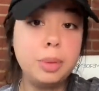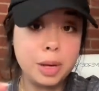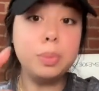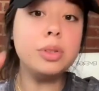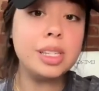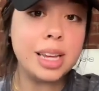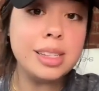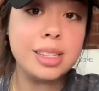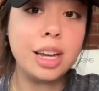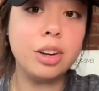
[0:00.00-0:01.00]
People
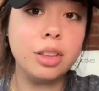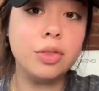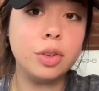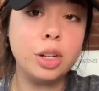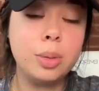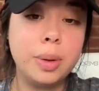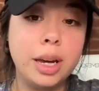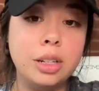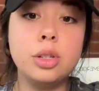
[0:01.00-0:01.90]
sense that on the For You page.